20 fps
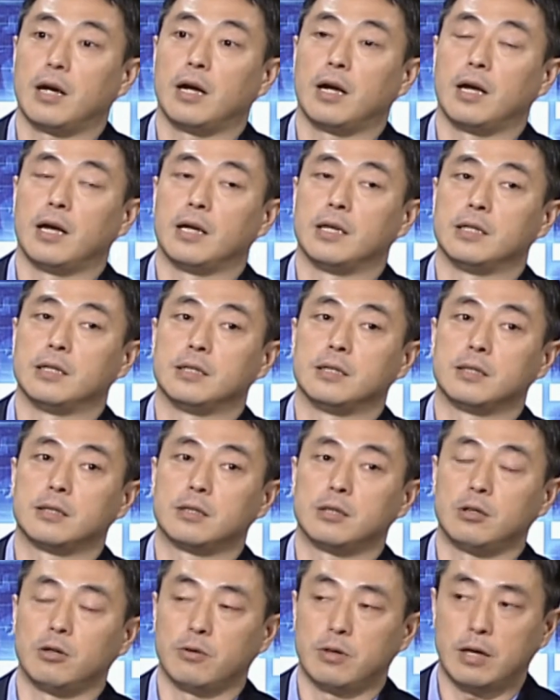Mm-hmm.
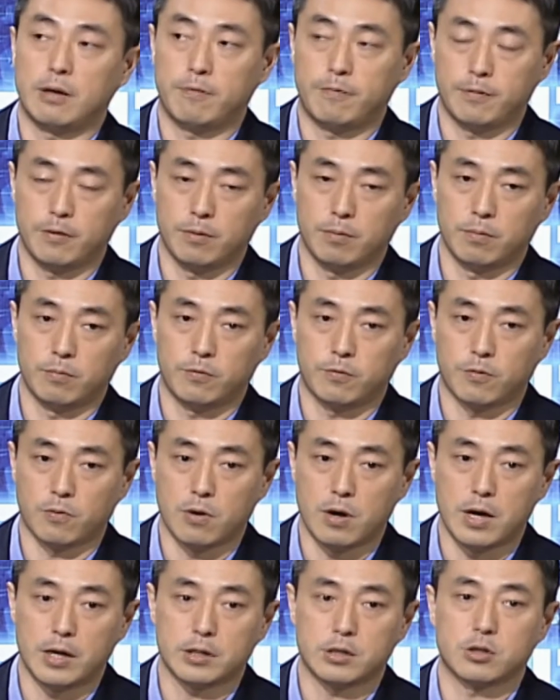And you know, they film
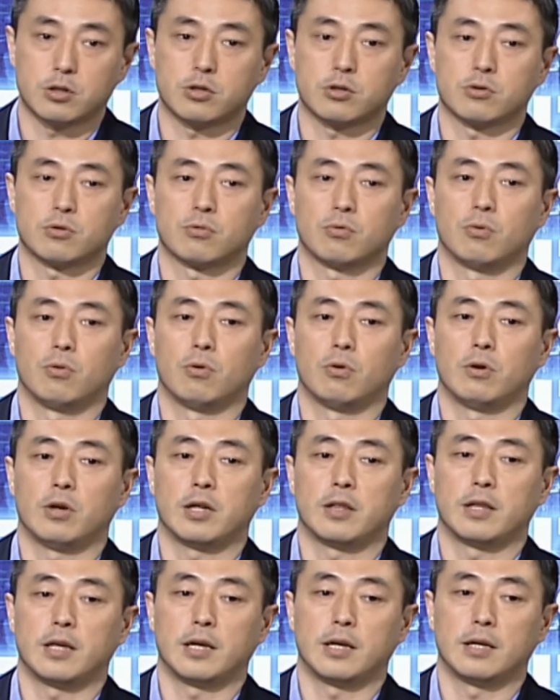for us, or
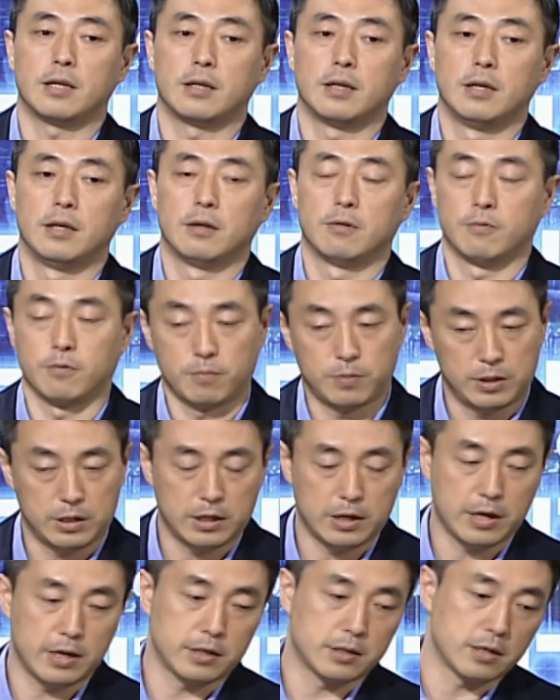and then for
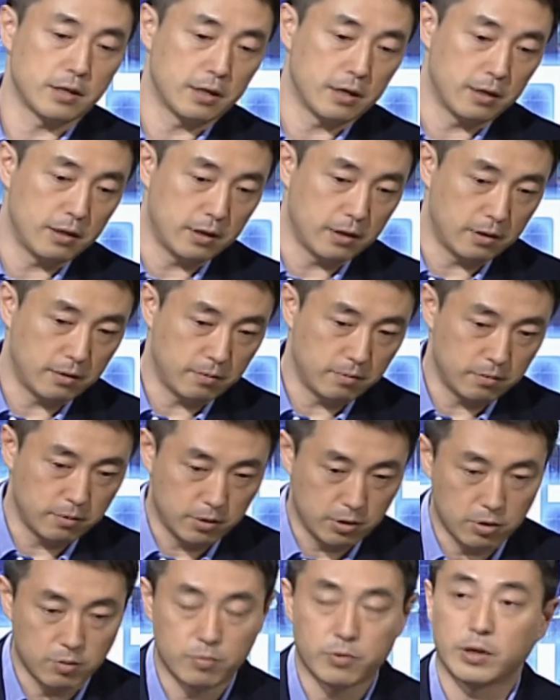PTS, and then they
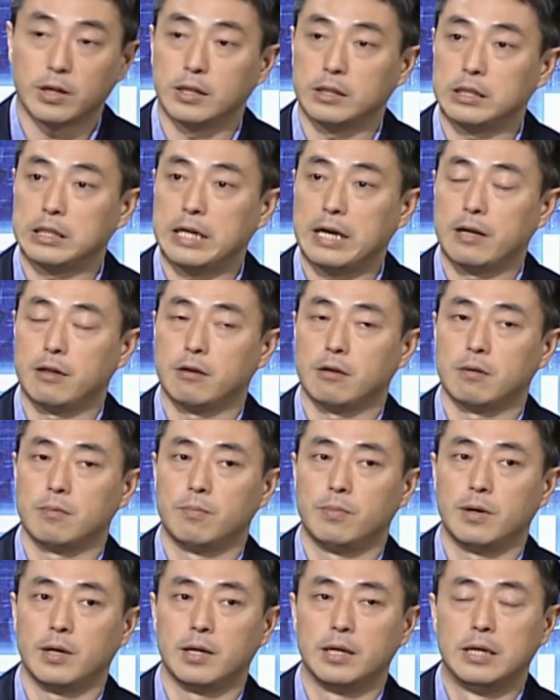you know bring it together.
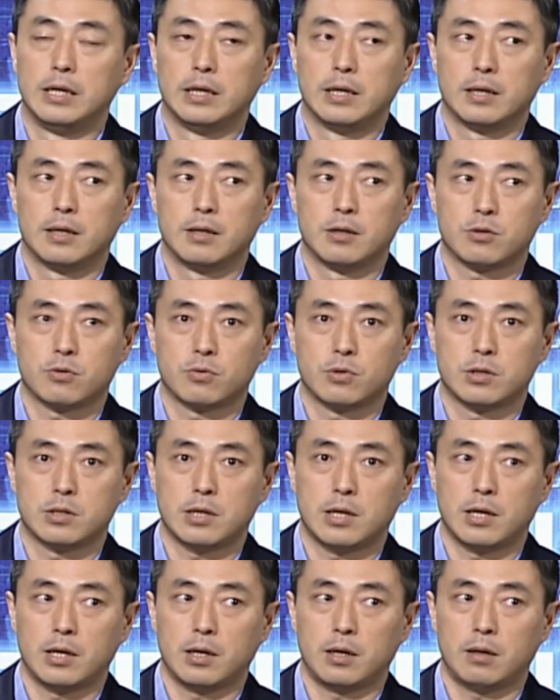But mm-hmm. this was
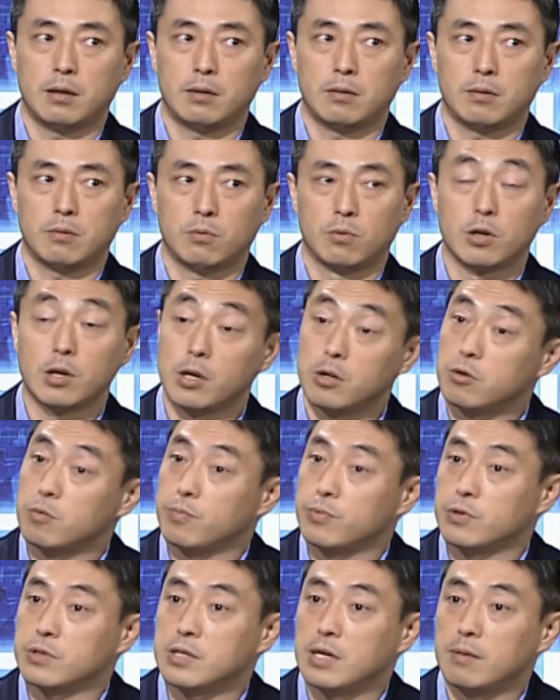a 100%
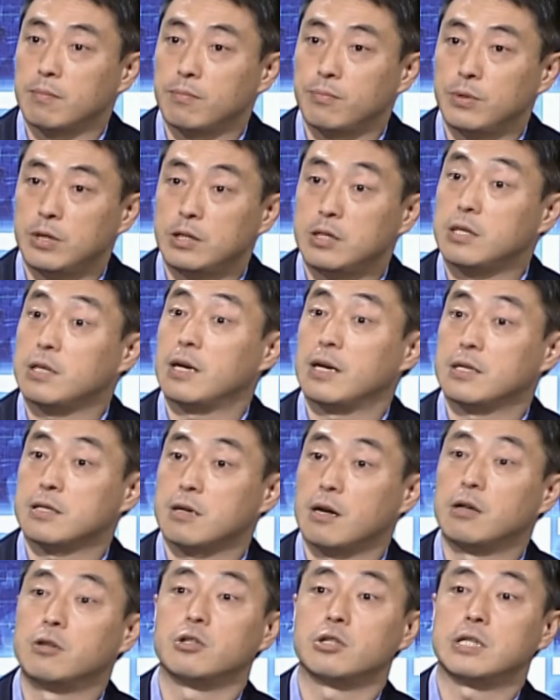
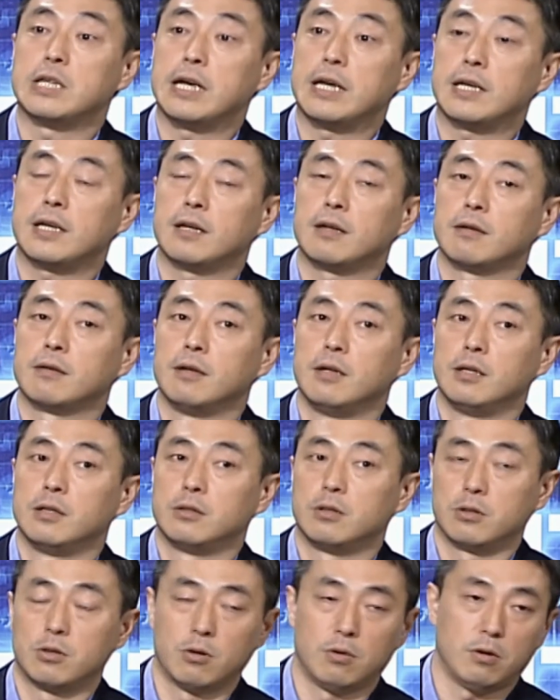PTS undertaking
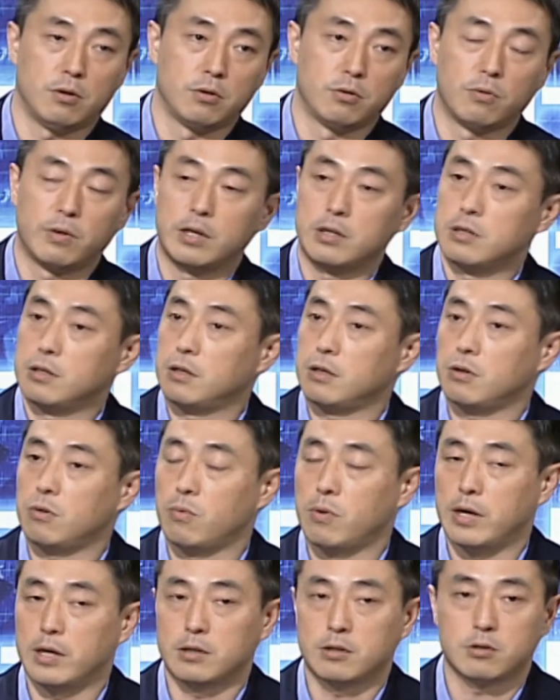yes. to go all the way to the
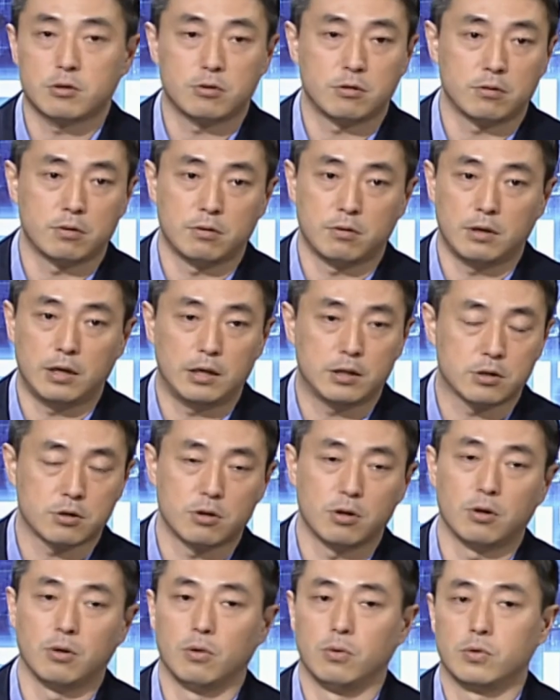U.S. to mm-hmm. the East
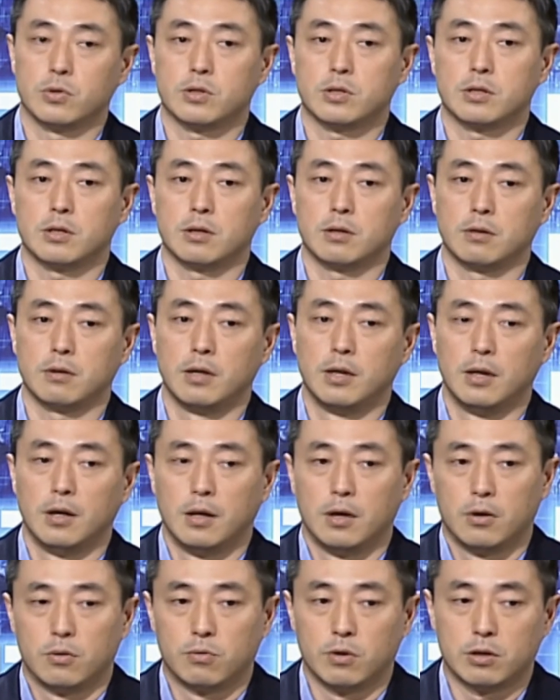Coast and
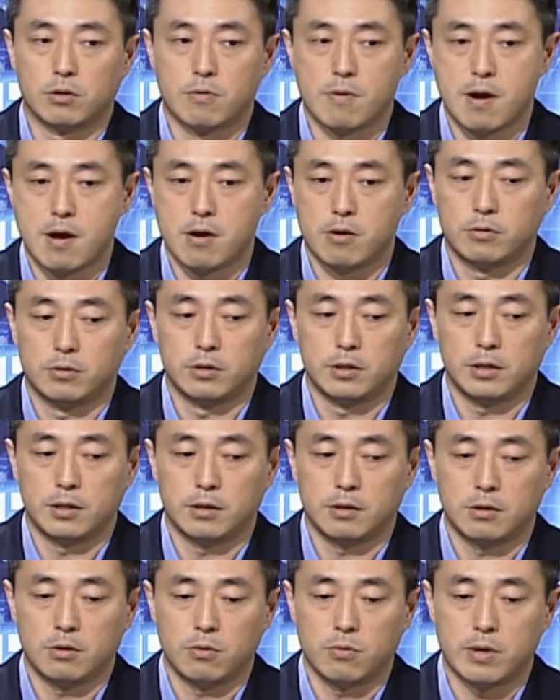run around in
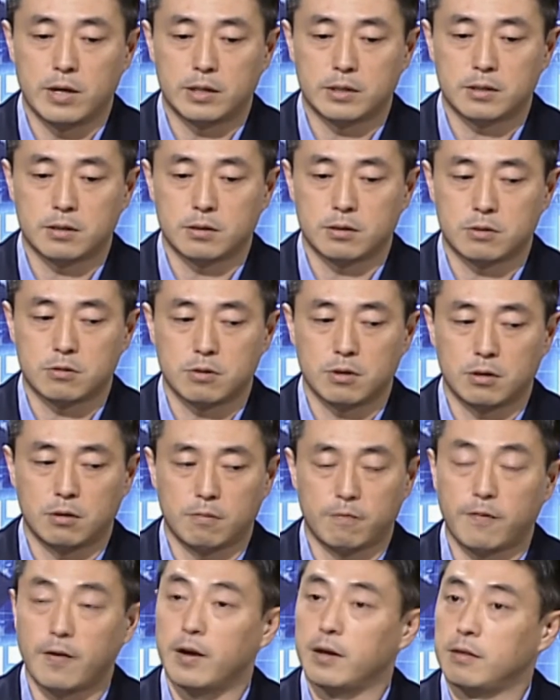the U.S. and trying
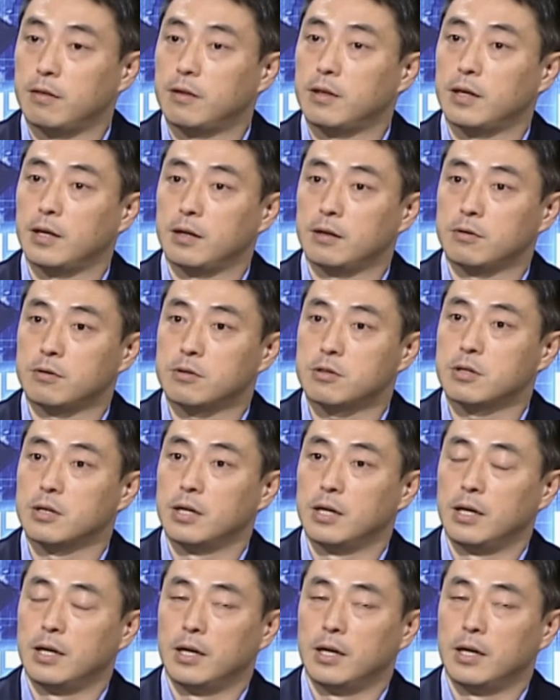to find things.